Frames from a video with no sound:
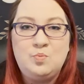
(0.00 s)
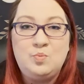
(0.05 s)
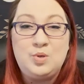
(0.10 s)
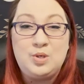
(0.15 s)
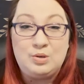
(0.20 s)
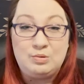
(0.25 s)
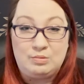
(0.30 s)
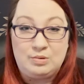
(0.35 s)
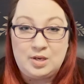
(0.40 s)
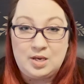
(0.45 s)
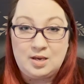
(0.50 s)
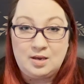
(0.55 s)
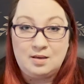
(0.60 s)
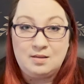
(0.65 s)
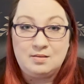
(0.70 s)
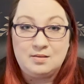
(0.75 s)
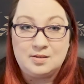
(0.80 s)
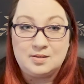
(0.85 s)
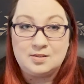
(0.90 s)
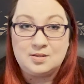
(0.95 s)
beauty
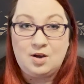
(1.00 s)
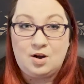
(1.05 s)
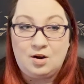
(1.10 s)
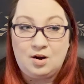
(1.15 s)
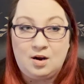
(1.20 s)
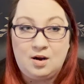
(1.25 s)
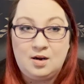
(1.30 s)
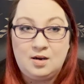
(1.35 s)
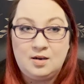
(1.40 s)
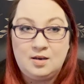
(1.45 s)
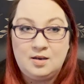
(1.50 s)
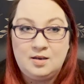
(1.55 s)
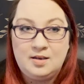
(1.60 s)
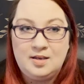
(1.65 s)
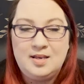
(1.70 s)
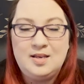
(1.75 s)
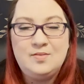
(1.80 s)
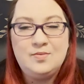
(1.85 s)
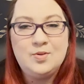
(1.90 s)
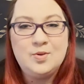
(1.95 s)
in this card,
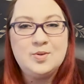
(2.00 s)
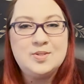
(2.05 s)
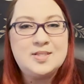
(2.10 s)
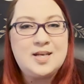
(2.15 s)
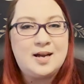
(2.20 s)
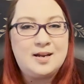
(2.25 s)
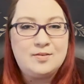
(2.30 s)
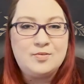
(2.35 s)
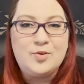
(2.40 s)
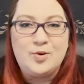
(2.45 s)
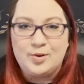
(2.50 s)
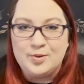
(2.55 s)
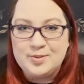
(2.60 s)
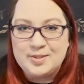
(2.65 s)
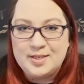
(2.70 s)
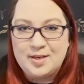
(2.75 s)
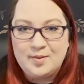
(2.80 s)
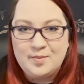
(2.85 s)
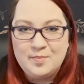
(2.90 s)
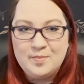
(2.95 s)
even though it's kind of
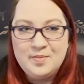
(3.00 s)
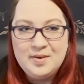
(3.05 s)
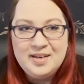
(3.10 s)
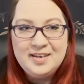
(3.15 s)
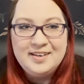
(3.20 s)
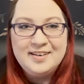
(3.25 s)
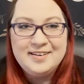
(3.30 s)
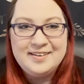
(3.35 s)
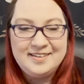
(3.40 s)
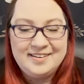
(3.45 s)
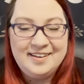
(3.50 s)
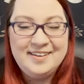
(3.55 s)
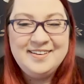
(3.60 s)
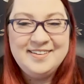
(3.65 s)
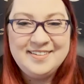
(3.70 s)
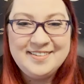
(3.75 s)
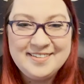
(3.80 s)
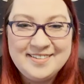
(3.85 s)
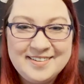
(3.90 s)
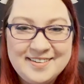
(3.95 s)
gruesome.
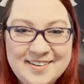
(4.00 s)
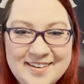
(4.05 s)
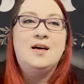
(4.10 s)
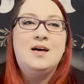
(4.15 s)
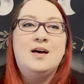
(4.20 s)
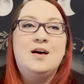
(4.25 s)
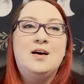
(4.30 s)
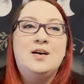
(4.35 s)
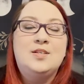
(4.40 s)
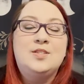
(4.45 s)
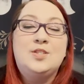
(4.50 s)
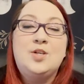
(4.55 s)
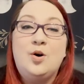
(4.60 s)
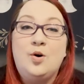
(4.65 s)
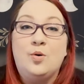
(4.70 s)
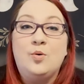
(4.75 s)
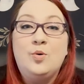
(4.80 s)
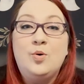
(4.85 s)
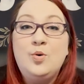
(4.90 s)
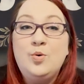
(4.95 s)

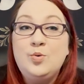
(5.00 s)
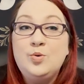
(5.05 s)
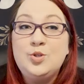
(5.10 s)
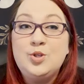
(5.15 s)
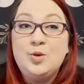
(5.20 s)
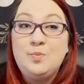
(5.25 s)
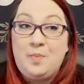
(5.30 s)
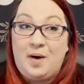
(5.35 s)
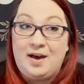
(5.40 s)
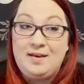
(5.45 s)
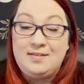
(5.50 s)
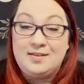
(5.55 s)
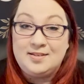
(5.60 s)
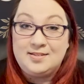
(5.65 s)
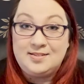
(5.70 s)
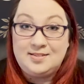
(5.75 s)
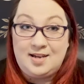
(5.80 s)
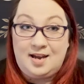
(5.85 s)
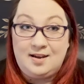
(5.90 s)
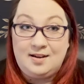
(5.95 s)
So, who should buy
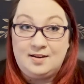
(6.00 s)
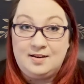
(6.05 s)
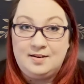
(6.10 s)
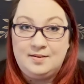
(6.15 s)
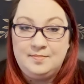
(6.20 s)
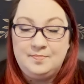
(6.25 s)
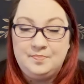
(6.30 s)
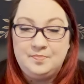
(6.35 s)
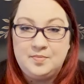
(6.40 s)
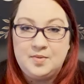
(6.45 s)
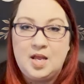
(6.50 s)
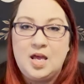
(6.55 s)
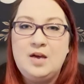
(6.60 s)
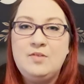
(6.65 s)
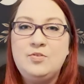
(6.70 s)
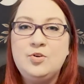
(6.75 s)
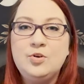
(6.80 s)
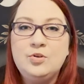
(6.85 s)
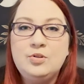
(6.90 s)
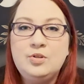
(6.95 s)
this deck? If
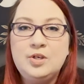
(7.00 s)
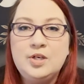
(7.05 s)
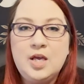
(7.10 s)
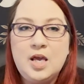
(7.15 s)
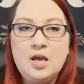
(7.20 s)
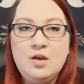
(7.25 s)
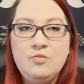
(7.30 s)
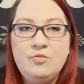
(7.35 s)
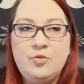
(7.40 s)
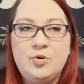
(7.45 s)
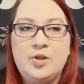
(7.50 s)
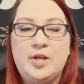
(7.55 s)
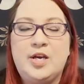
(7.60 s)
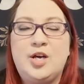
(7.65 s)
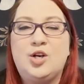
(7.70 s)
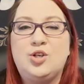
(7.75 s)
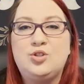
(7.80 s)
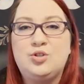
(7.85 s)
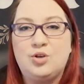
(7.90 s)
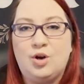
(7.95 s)
you're looking for like
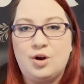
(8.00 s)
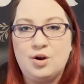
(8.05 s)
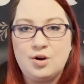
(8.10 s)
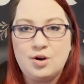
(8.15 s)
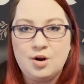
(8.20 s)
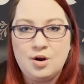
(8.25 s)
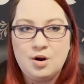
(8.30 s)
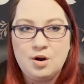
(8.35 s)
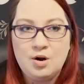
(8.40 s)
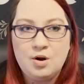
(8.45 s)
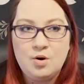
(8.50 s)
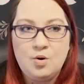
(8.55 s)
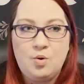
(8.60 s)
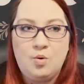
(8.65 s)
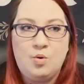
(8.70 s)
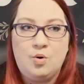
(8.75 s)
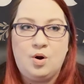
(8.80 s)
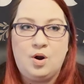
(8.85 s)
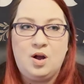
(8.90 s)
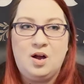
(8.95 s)
a darker
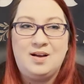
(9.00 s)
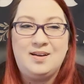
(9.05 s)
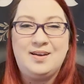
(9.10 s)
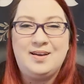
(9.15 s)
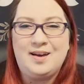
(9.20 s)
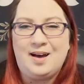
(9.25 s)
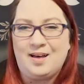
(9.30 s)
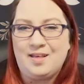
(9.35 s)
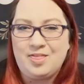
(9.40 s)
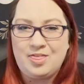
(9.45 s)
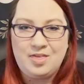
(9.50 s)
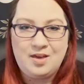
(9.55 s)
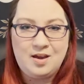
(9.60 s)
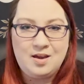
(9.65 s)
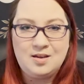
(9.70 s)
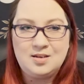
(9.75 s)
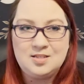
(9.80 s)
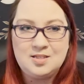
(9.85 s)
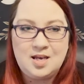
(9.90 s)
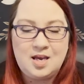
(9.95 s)
or a
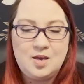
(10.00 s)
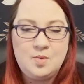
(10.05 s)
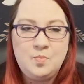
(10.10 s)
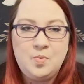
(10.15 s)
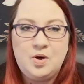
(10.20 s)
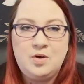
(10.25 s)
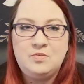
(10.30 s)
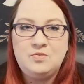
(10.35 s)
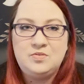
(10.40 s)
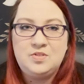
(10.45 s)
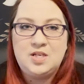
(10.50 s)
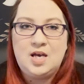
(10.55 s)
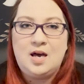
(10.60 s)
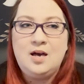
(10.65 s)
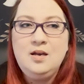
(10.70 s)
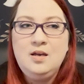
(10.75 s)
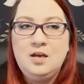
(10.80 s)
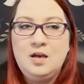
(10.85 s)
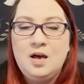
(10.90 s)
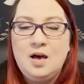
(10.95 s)
gothic type of
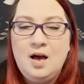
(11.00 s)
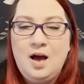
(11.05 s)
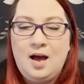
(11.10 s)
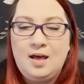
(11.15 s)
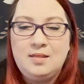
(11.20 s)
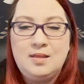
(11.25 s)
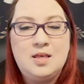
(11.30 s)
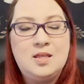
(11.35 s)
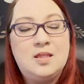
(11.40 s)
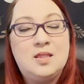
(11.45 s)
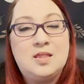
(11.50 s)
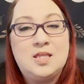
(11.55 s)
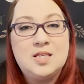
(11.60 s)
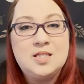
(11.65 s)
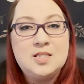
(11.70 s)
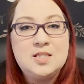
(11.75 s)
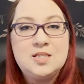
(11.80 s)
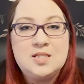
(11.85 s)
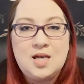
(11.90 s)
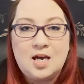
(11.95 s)
deck, I think
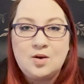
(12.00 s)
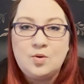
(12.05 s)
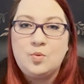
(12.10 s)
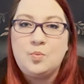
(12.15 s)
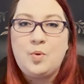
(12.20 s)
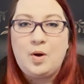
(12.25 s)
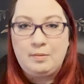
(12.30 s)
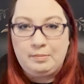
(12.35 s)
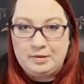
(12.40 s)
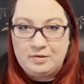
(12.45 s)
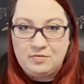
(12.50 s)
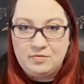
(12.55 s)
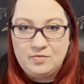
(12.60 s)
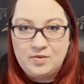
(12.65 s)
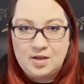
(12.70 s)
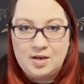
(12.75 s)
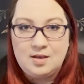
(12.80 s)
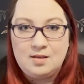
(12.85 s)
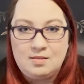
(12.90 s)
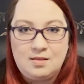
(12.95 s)
this deck would probably
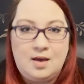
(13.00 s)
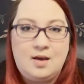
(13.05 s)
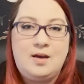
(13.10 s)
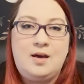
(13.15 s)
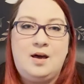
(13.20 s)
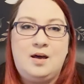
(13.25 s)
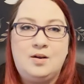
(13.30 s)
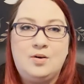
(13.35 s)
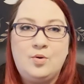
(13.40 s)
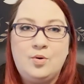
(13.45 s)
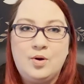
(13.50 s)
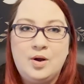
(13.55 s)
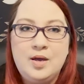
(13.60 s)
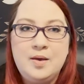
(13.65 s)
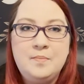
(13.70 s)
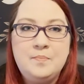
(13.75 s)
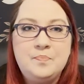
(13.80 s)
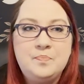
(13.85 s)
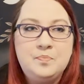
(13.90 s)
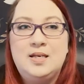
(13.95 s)
fit in that
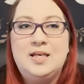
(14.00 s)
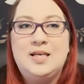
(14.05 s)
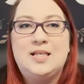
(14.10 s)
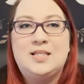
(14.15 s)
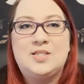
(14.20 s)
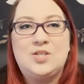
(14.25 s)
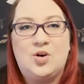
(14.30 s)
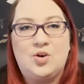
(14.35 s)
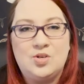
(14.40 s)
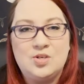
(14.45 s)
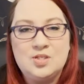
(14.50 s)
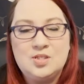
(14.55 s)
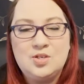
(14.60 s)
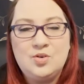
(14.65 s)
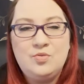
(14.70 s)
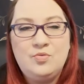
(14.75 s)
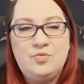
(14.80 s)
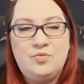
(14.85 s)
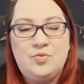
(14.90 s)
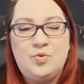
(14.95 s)
category. It's
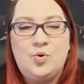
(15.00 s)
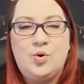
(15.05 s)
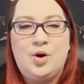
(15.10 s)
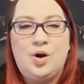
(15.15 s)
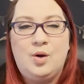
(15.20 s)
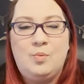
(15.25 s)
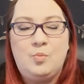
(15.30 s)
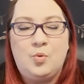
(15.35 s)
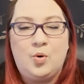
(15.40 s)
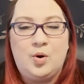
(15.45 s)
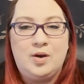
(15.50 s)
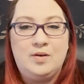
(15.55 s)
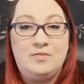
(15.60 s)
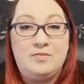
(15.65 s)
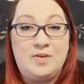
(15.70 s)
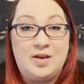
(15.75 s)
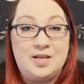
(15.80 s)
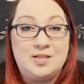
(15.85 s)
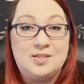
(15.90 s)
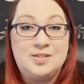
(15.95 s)
also for a more
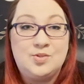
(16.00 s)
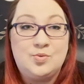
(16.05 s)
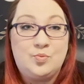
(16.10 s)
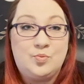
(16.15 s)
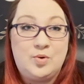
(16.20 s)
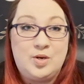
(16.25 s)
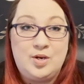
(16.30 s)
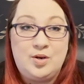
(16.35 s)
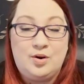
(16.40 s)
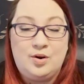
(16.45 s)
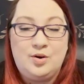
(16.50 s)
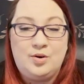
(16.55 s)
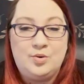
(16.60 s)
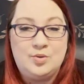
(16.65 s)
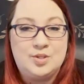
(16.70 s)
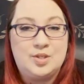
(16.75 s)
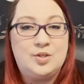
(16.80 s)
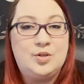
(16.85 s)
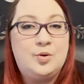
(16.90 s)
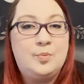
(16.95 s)
advanced reader
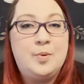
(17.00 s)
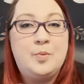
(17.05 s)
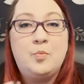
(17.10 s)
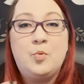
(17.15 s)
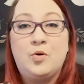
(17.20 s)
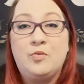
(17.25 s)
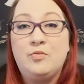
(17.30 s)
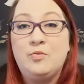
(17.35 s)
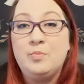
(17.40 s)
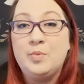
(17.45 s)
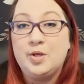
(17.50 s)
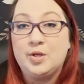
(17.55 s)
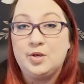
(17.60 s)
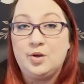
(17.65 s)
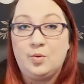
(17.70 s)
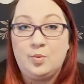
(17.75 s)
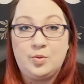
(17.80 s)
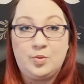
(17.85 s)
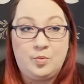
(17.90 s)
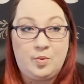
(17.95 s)
who's a little bit more
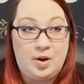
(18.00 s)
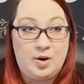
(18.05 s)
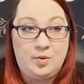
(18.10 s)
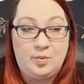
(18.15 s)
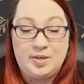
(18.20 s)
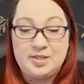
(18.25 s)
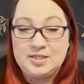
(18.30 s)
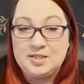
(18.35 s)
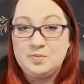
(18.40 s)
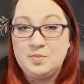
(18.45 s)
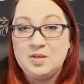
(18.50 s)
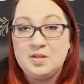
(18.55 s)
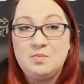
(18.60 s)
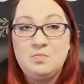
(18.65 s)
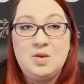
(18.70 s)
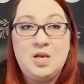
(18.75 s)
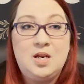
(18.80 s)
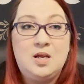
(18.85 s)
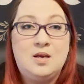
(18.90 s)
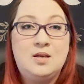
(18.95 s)
familiar with the Rider-Waite-Smith
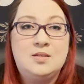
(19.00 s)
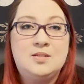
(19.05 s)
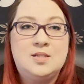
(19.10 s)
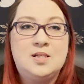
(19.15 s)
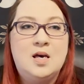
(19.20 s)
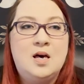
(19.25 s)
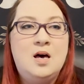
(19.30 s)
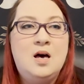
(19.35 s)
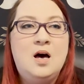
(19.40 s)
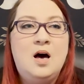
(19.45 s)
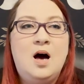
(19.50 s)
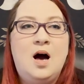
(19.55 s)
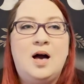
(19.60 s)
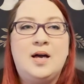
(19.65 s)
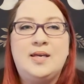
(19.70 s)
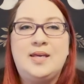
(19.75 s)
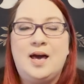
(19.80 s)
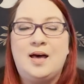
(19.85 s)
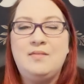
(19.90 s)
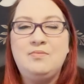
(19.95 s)
meanings.
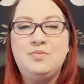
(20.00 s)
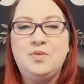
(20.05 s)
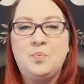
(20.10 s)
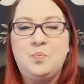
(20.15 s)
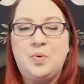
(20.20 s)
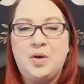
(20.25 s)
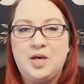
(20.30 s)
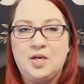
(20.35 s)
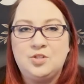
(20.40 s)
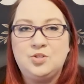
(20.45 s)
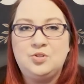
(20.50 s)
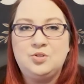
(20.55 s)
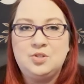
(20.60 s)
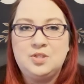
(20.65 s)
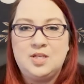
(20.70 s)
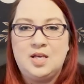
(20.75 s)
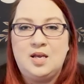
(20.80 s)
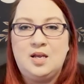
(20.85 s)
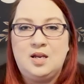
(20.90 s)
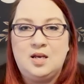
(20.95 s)
Again, the pictures
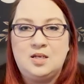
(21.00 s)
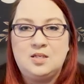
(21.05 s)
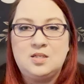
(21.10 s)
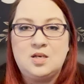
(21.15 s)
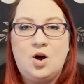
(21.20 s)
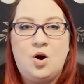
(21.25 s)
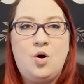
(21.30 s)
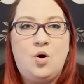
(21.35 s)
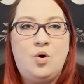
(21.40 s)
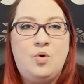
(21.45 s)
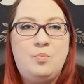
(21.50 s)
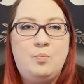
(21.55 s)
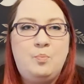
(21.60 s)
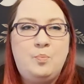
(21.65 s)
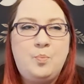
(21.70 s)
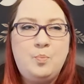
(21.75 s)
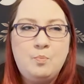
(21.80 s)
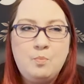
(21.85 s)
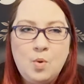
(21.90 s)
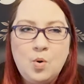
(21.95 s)
in it
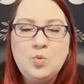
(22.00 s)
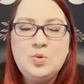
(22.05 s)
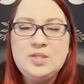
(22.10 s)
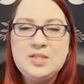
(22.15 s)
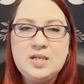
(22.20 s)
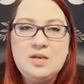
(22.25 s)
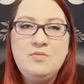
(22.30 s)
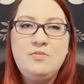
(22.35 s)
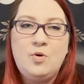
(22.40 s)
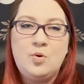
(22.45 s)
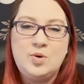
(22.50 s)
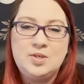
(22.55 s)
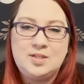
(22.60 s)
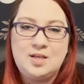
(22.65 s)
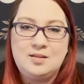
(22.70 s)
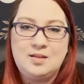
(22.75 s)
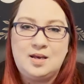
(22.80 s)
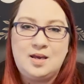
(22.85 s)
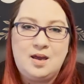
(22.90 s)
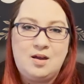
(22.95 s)
mostly focus
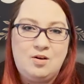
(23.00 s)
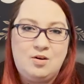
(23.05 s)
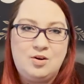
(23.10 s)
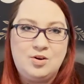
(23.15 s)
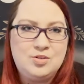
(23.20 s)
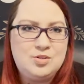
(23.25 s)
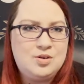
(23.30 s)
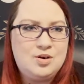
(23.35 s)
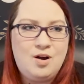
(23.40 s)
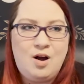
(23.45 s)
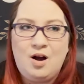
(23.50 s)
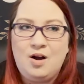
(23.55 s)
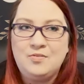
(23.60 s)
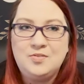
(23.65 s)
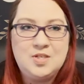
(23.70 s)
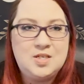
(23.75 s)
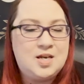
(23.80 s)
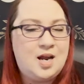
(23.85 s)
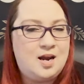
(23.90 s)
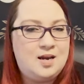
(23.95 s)
on the character,
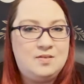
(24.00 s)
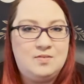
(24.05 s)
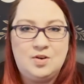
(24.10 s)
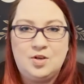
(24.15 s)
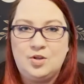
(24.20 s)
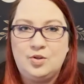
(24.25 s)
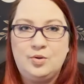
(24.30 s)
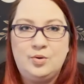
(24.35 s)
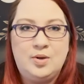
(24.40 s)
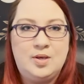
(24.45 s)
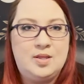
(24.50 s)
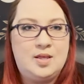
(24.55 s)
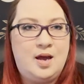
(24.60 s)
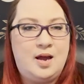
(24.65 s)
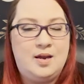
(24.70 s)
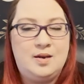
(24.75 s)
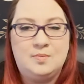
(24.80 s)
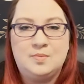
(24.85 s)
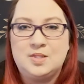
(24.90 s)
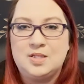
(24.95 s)
often not even including the
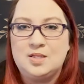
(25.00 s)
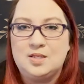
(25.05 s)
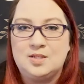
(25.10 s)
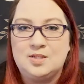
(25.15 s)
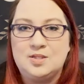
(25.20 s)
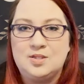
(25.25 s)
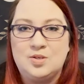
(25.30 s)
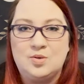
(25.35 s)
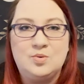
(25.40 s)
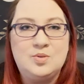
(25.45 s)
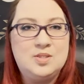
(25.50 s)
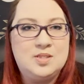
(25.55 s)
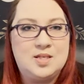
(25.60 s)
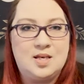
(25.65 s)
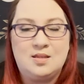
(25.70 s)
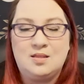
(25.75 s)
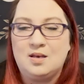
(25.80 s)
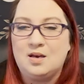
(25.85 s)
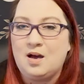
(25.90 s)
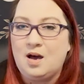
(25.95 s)
items in the suits
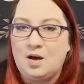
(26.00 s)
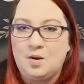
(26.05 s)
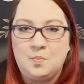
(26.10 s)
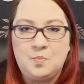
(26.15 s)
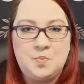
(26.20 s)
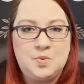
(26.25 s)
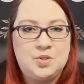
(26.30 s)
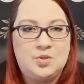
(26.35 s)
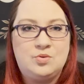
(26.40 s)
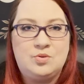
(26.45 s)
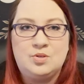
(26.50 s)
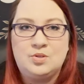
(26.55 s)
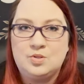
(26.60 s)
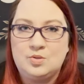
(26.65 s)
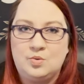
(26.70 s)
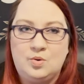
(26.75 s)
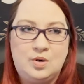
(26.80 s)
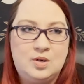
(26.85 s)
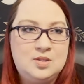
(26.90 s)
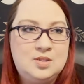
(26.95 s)
like the cups or the
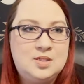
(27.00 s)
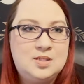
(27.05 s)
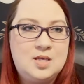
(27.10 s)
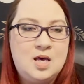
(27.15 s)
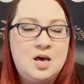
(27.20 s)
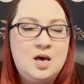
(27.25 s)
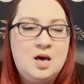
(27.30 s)
swords.